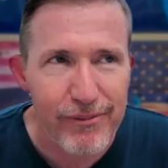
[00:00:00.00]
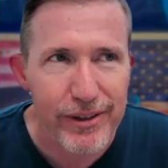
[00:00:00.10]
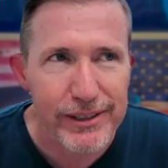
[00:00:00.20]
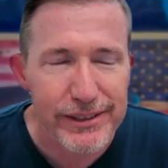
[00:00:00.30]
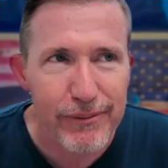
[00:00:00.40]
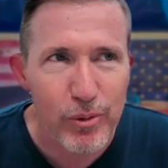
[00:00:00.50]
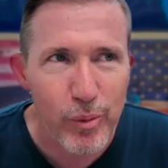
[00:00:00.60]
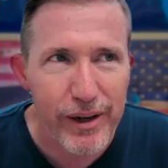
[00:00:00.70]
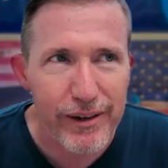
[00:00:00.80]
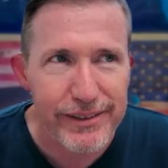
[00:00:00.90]
very
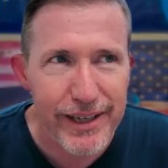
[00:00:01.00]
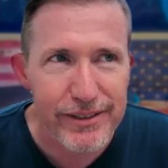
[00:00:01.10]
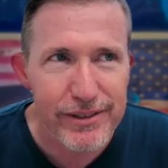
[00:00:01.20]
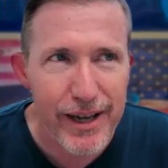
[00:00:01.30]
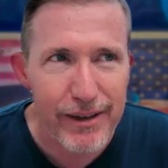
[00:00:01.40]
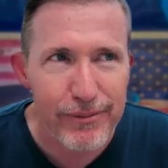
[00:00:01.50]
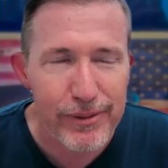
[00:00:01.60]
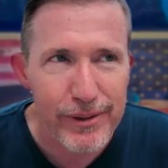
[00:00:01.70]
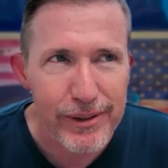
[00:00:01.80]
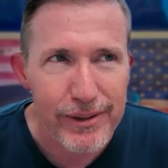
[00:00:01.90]
self-aware tend to have
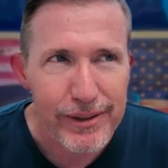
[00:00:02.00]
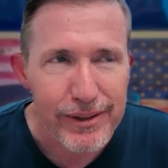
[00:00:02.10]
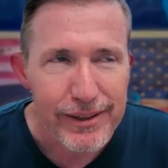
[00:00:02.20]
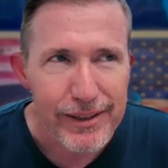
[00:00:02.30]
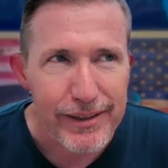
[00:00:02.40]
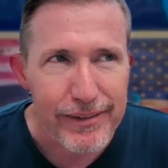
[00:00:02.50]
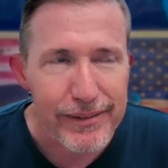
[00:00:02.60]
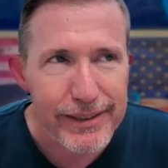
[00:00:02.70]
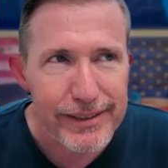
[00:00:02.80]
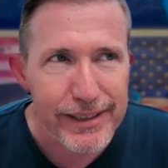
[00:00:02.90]

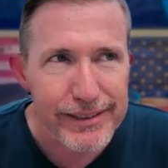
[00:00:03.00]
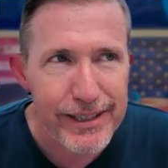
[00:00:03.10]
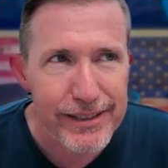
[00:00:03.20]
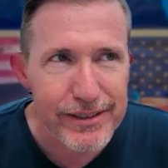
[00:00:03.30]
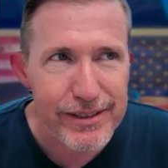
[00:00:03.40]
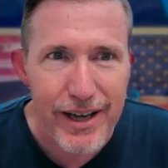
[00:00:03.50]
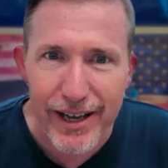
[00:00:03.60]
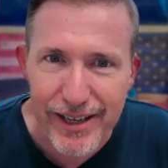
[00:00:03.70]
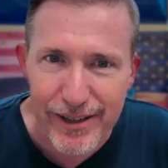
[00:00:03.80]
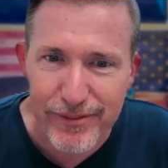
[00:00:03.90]
they tend to
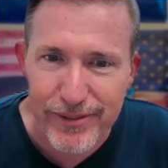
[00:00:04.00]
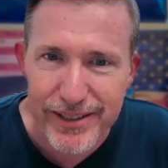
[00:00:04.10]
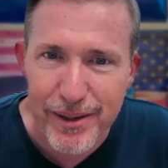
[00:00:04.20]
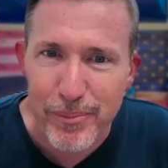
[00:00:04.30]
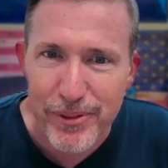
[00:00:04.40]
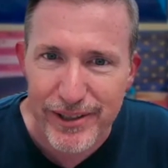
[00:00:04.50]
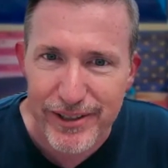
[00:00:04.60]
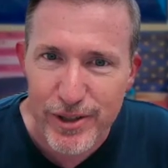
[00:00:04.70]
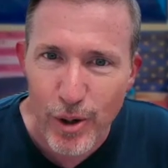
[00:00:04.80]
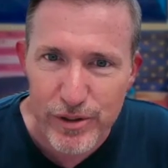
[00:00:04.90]
not have the empathy
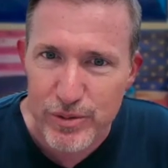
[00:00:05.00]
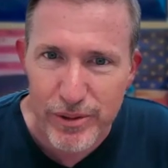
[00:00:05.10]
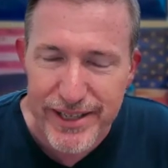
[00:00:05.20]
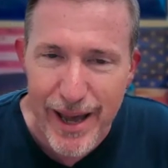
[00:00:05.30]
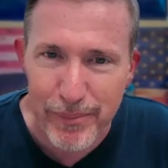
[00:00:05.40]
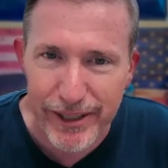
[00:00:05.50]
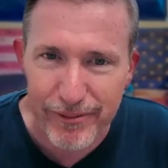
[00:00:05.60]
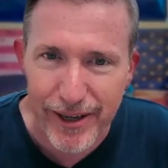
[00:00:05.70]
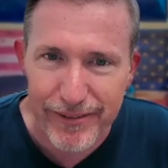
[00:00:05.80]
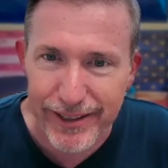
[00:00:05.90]
to notice what's happening around them.